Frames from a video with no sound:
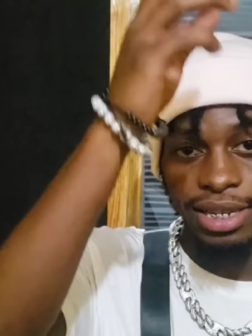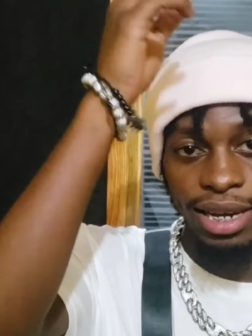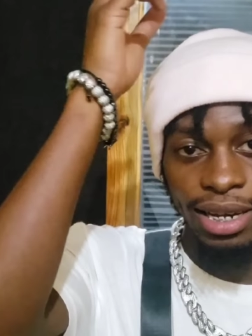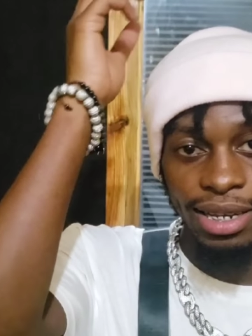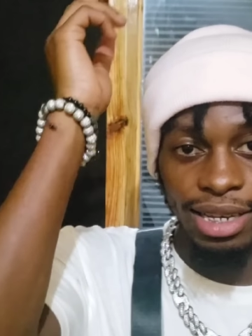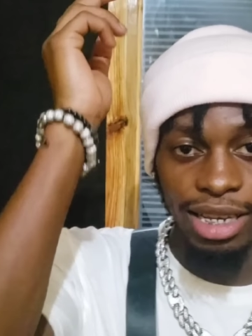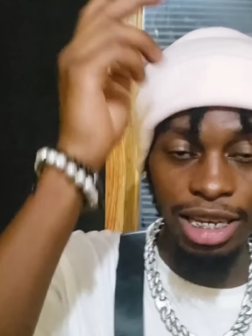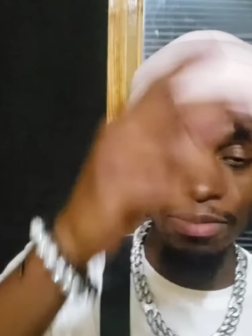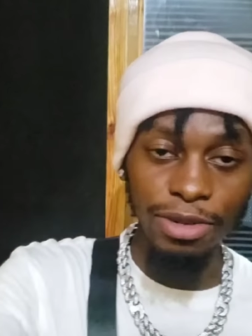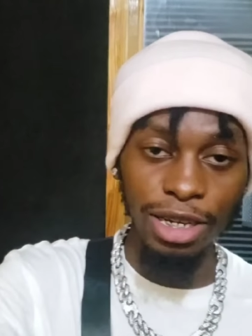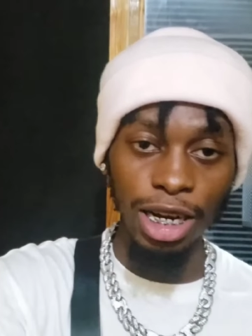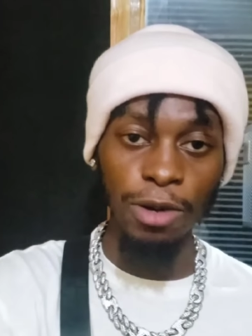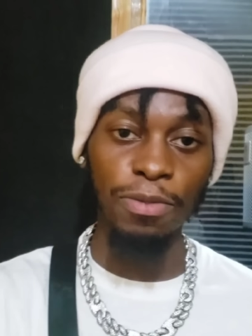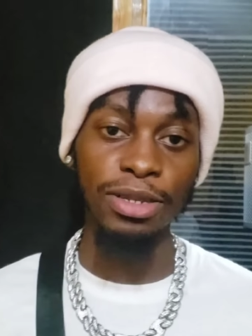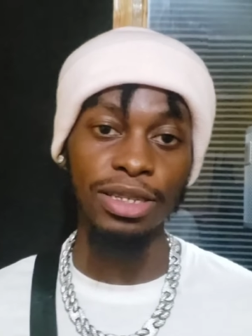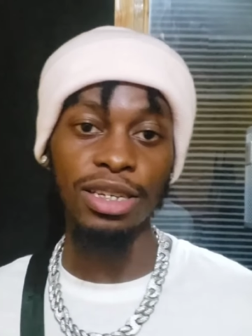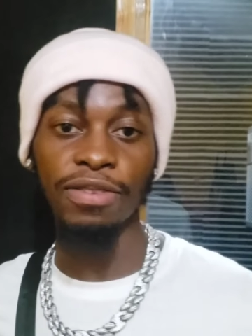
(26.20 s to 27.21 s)
see a key be
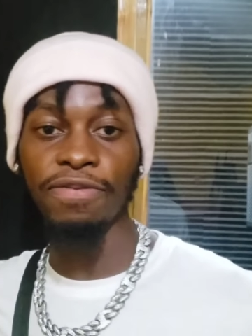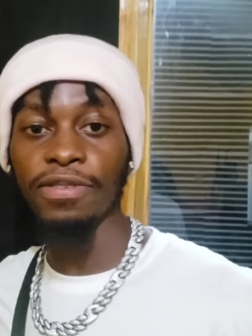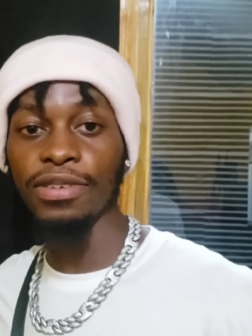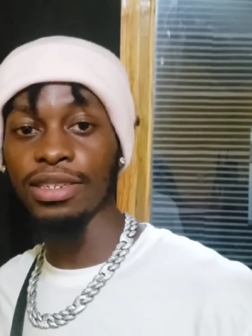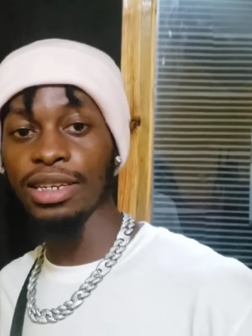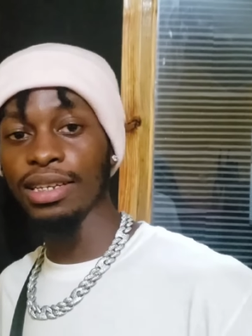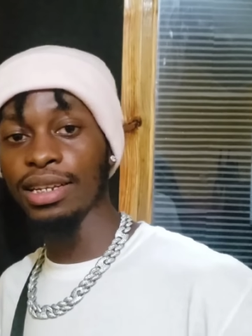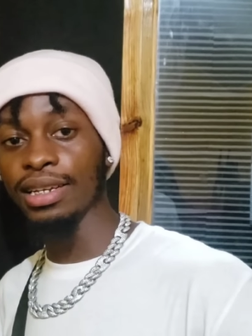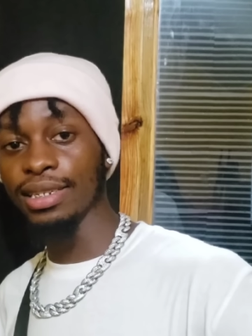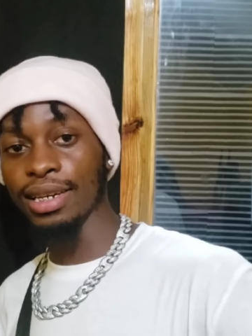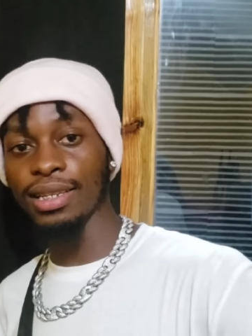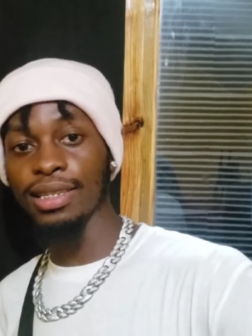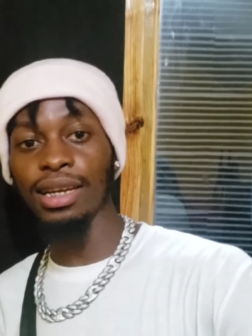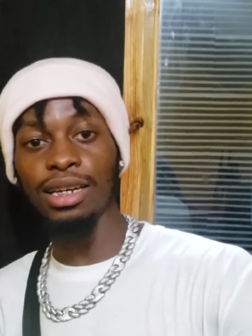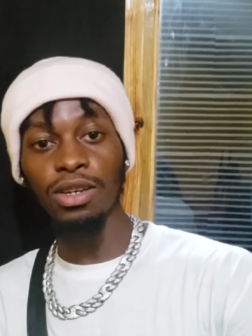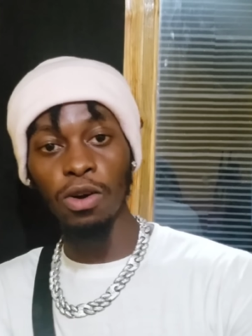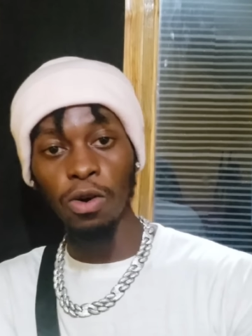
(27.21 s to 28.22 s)
representing Ninja
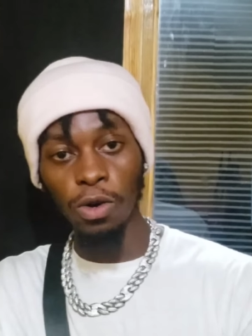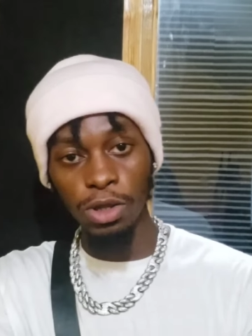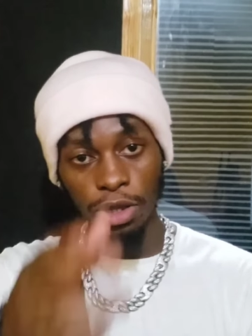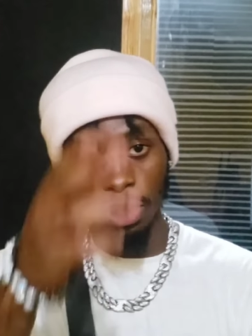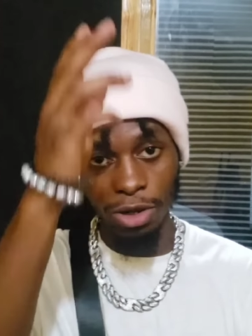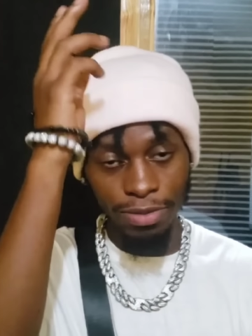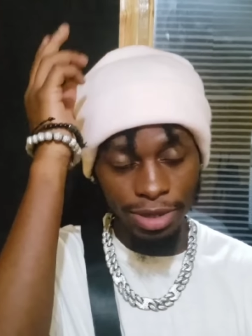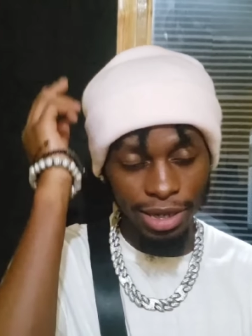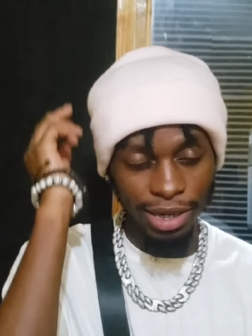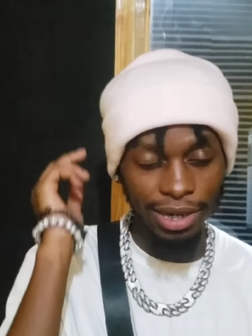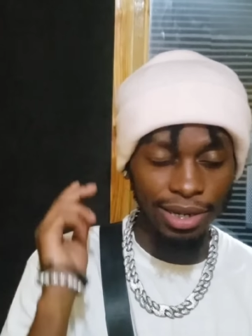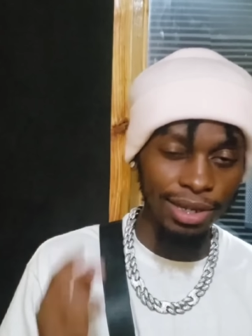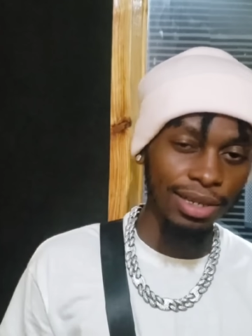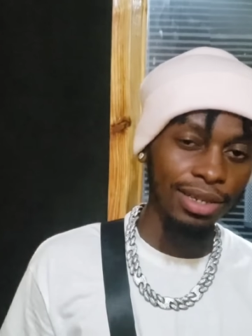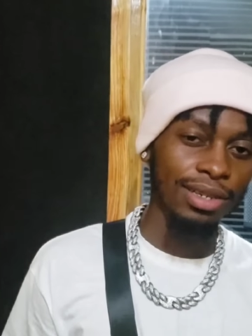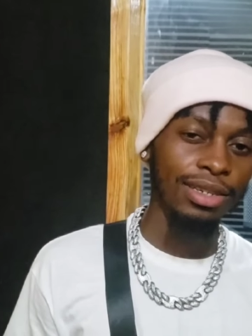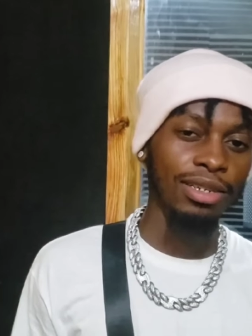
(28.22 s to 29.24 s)
Zelda YouTube
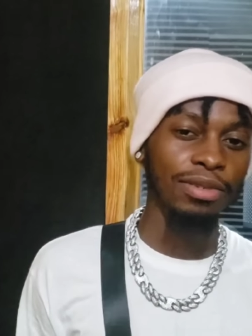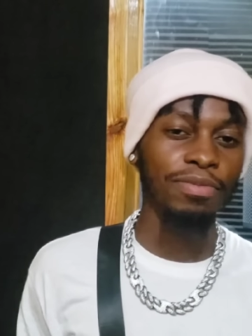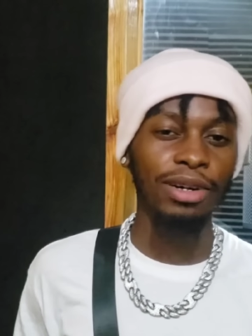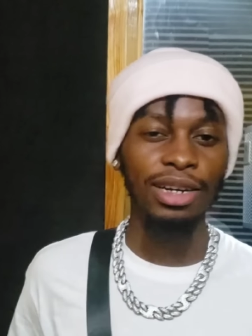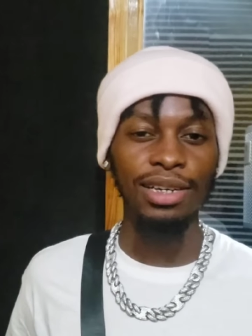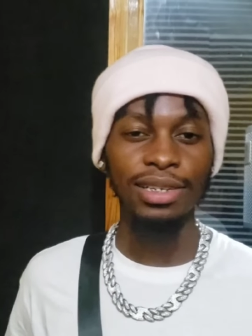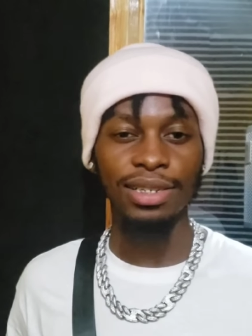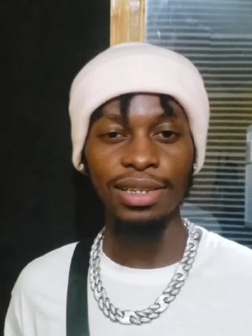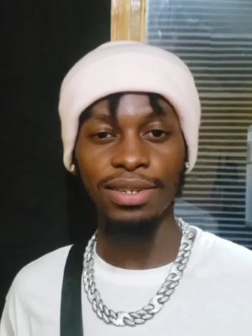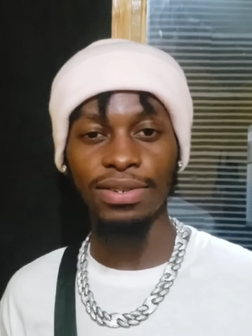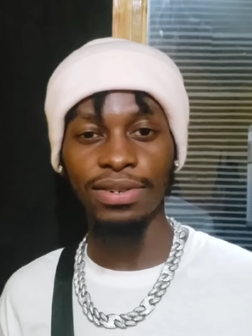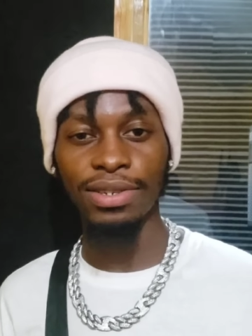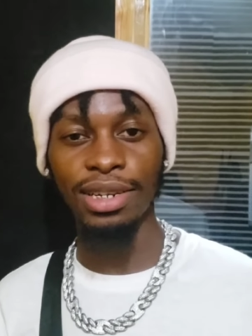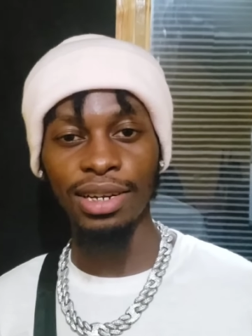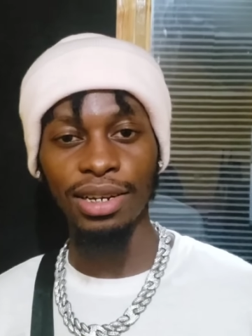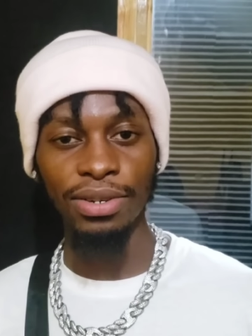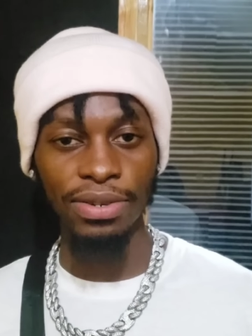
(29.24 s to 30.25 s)
channel. But this thing
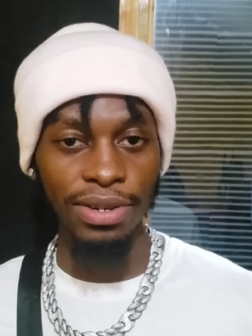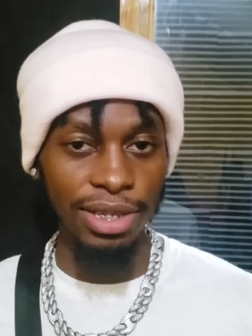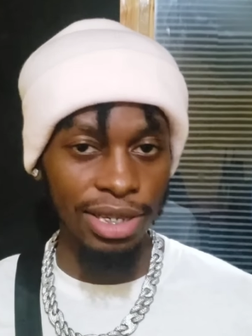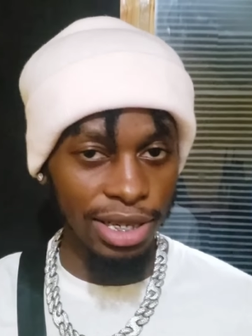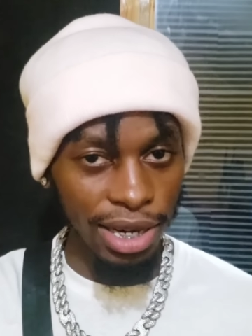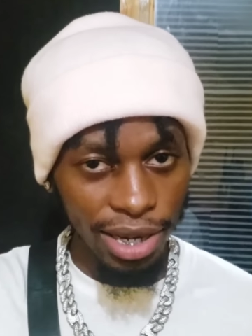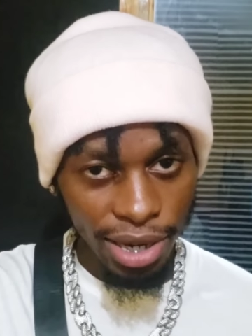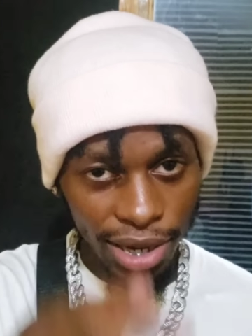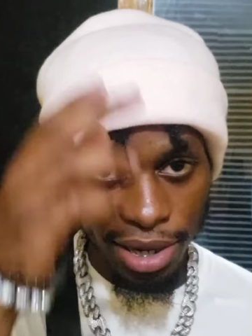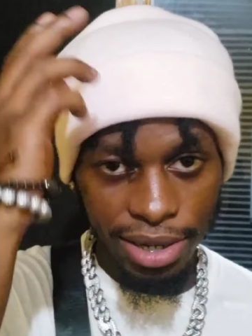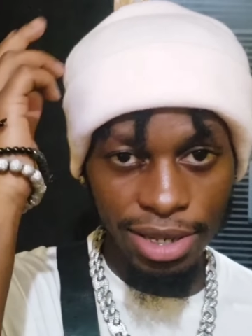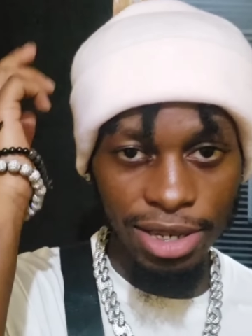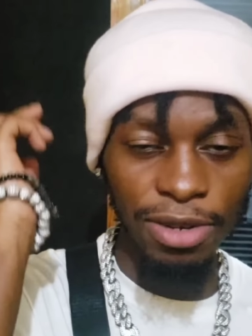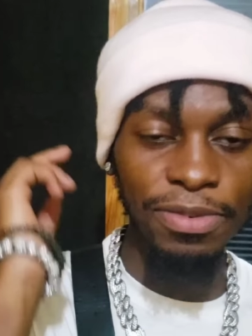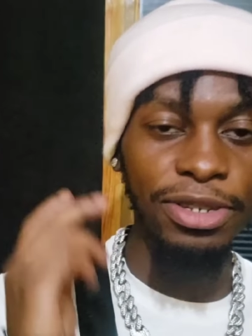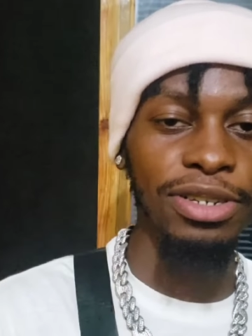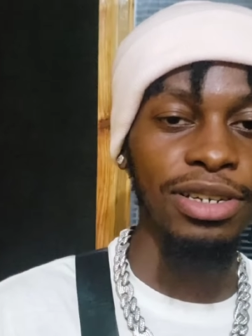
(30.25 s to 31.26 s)
out there, you know. Check in,
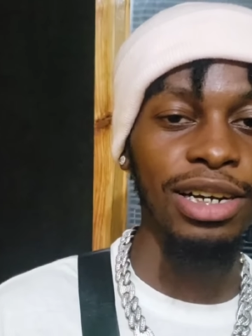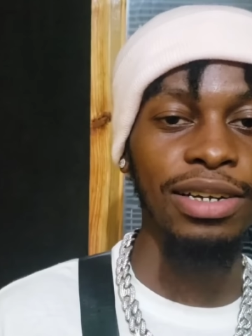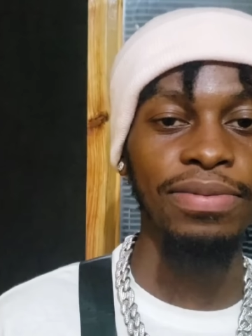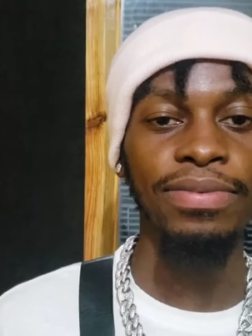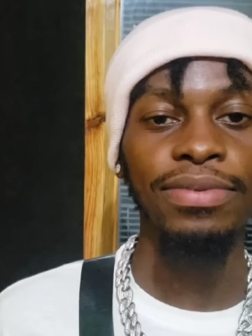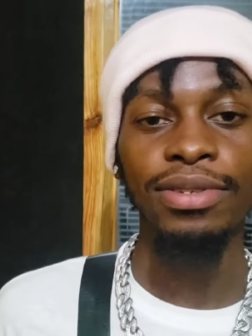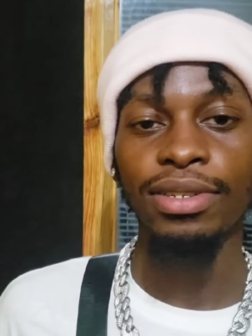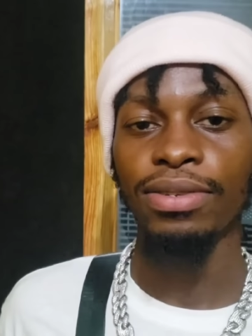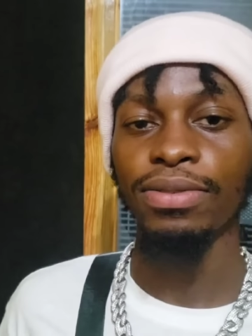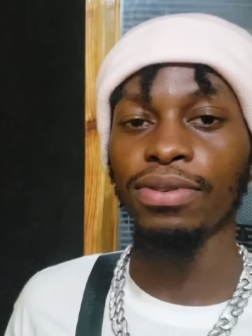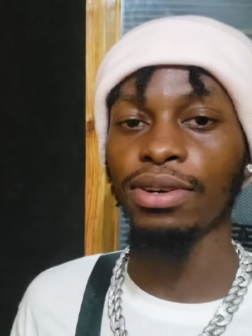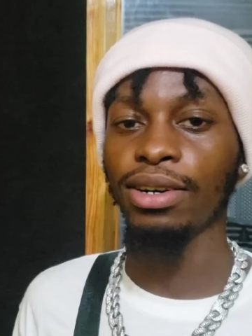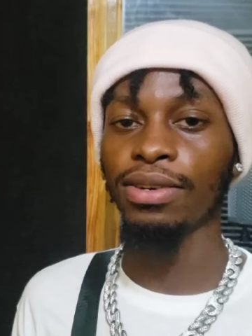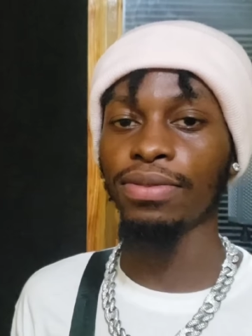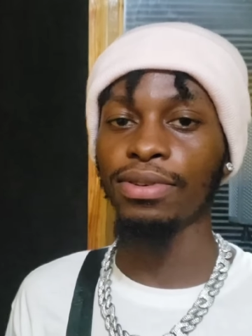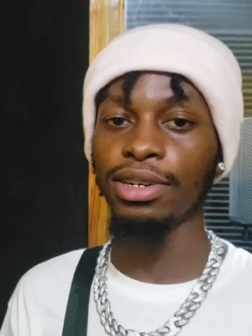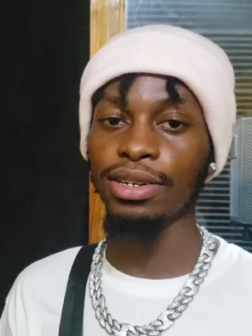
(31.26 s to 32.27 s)
subscribe, all
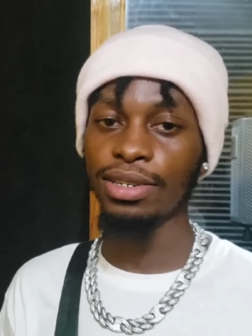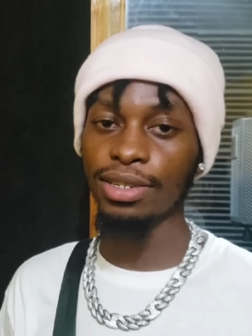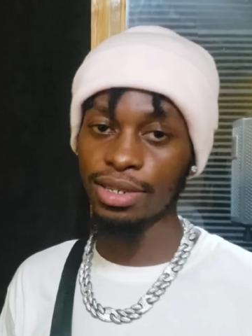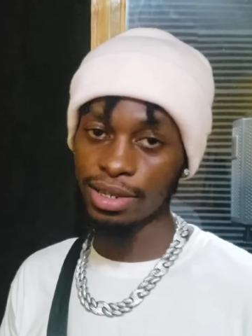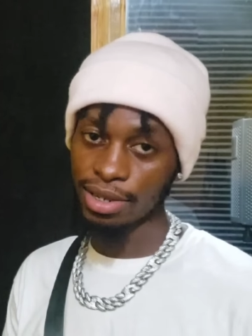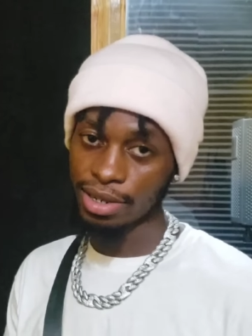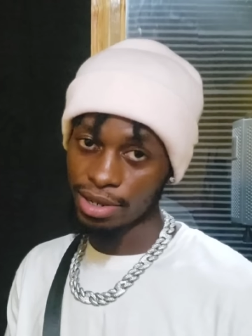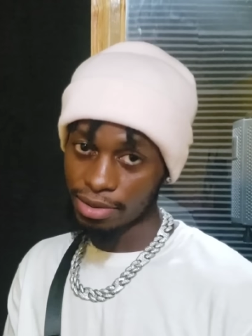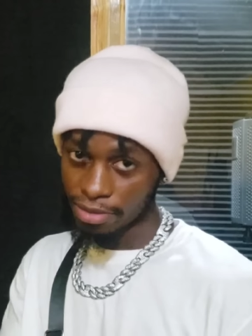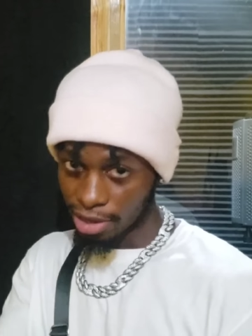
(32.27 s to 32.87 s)
the works.